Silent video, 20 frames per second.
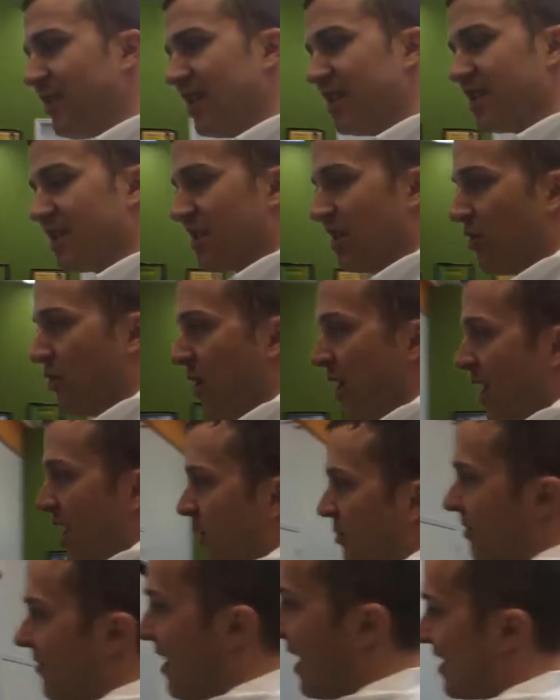So
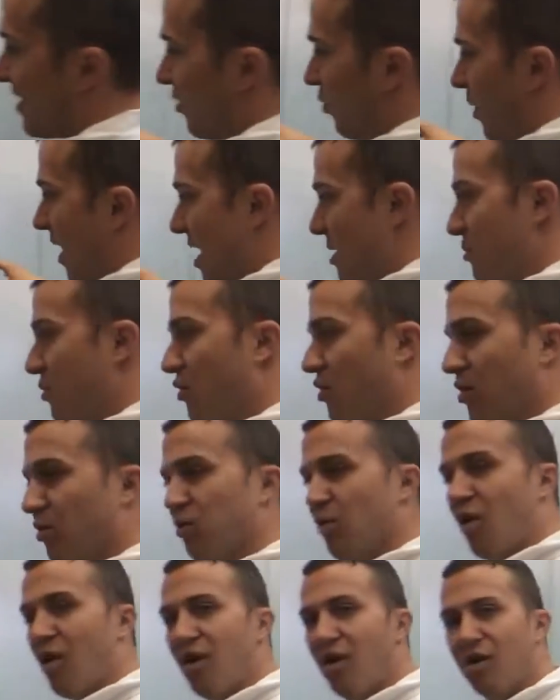we've got the
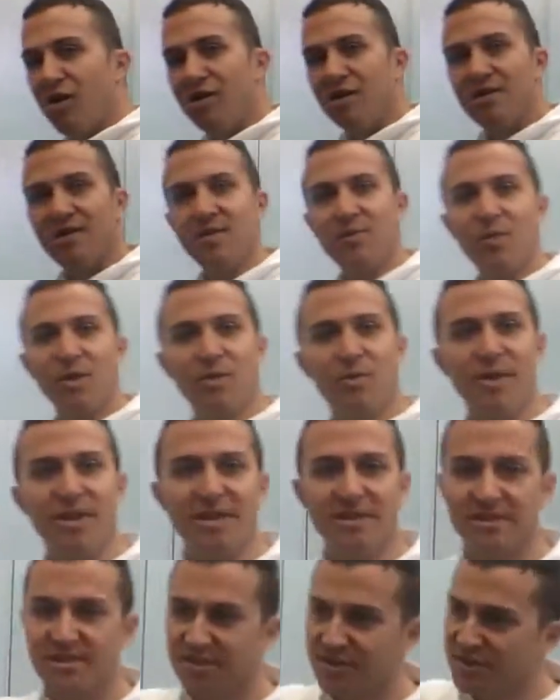whiteboard wall where
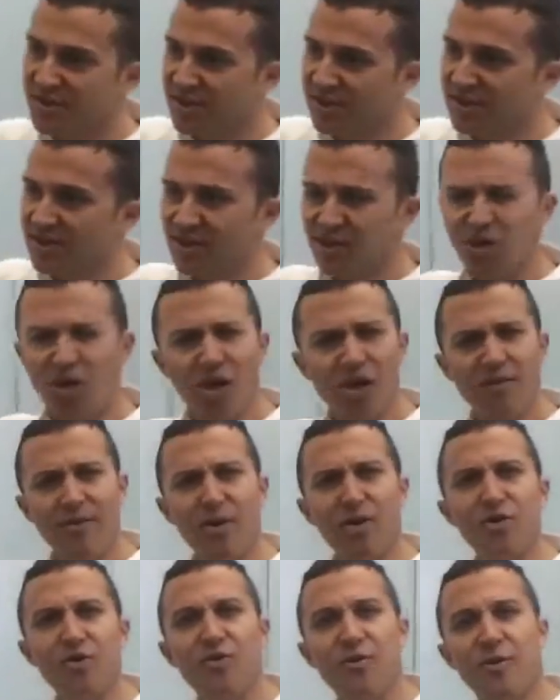we conduct all of
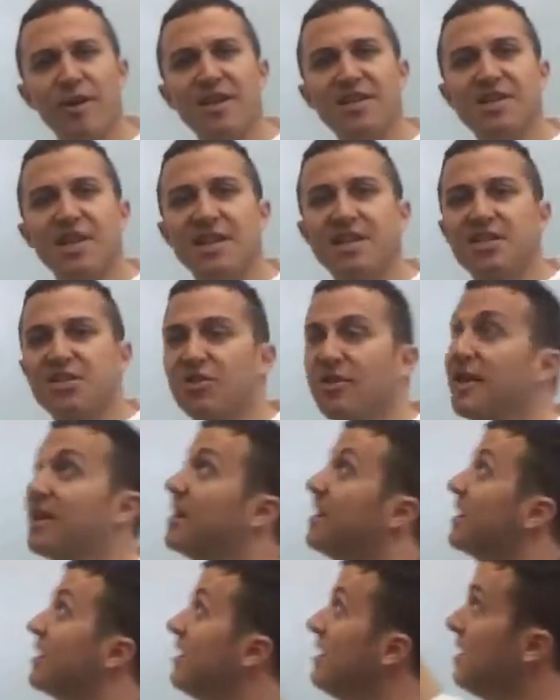our new franchise
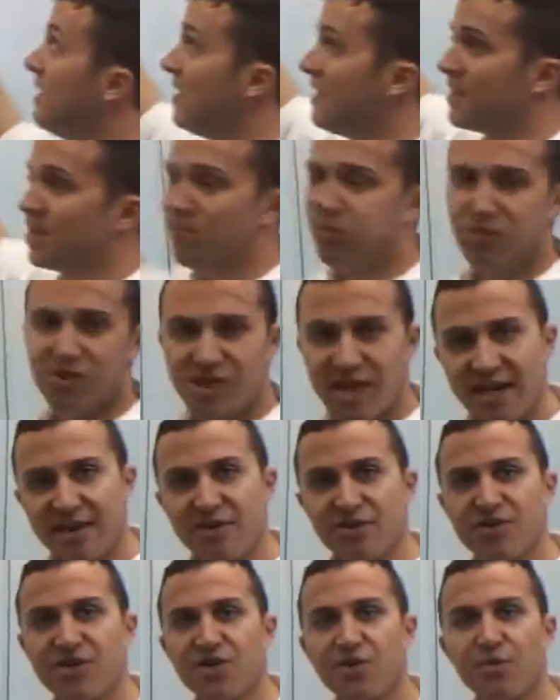training, the
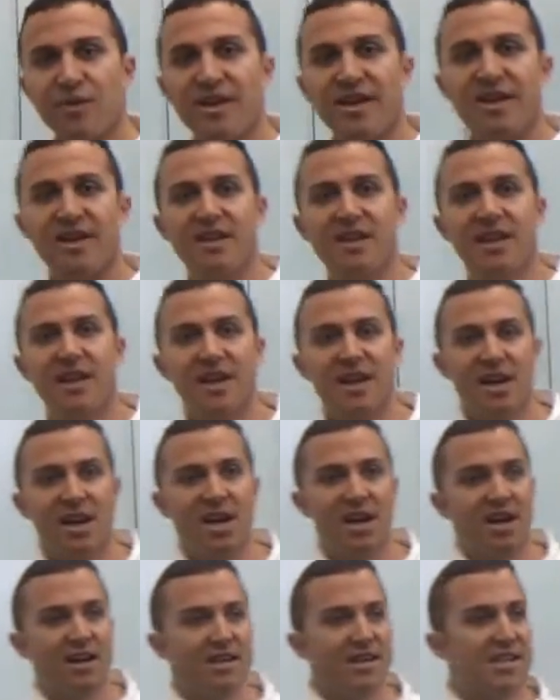projector screen.
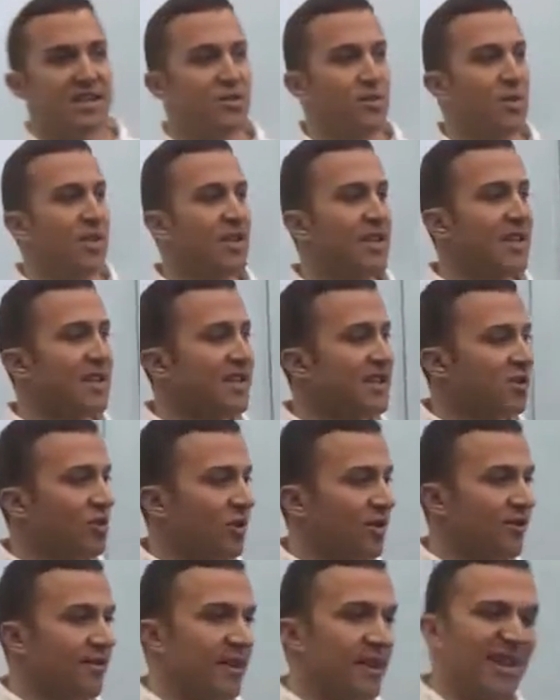This really is
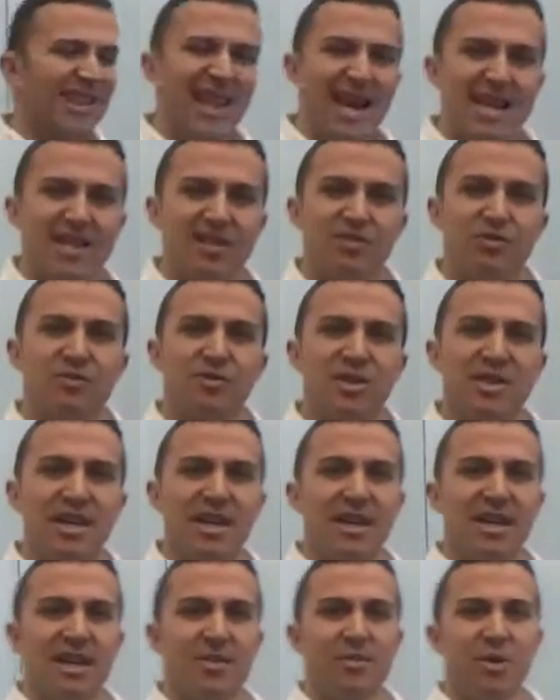sort of a classroom
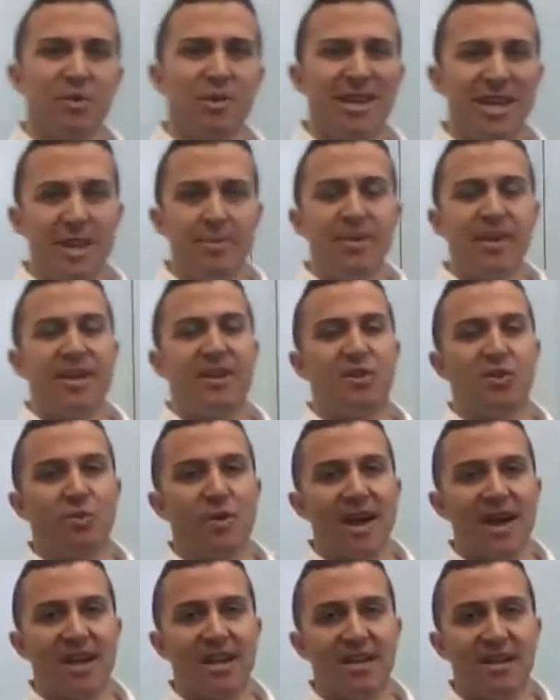setting, but we keep it
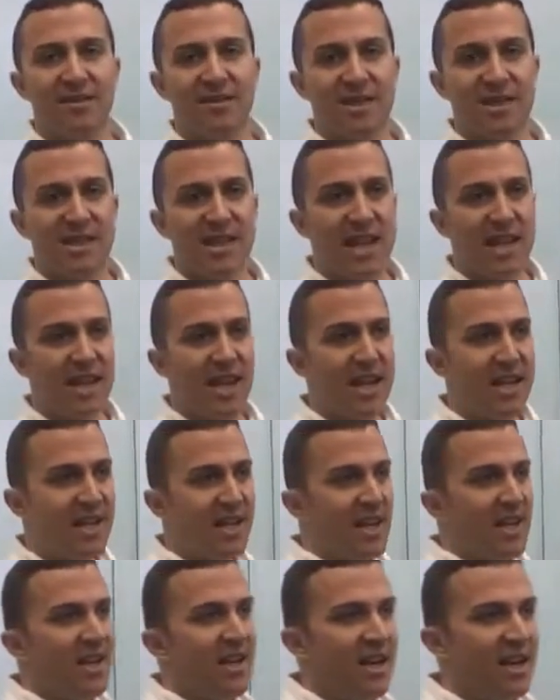interactive. It's not like
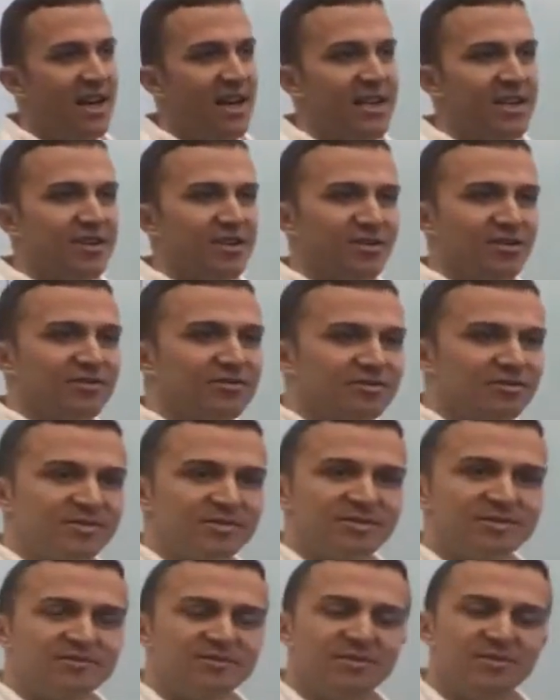your
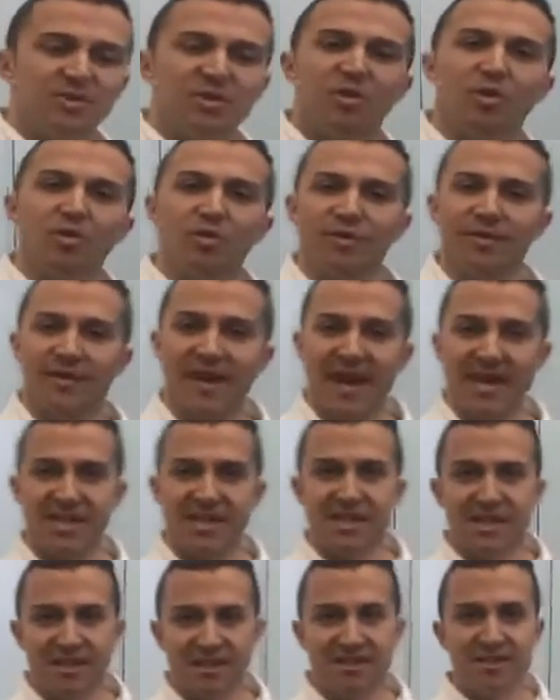
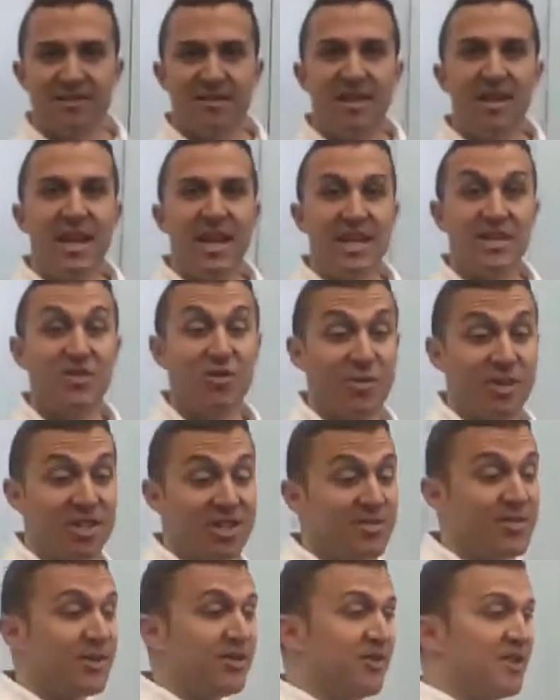old-fashioned classroom
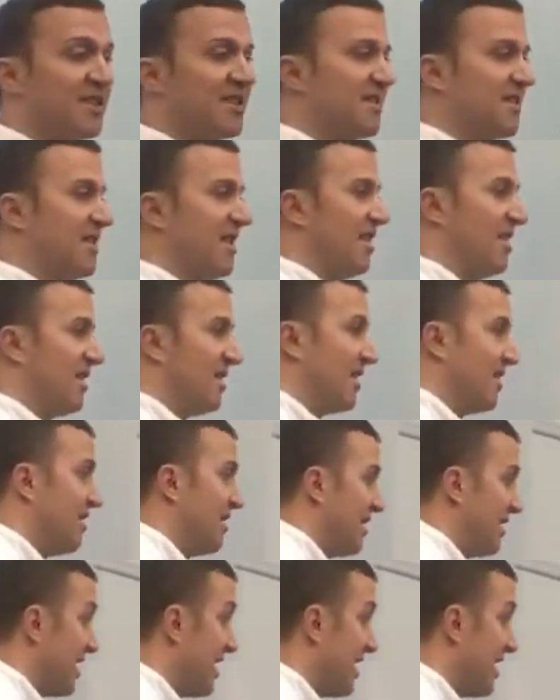experience, and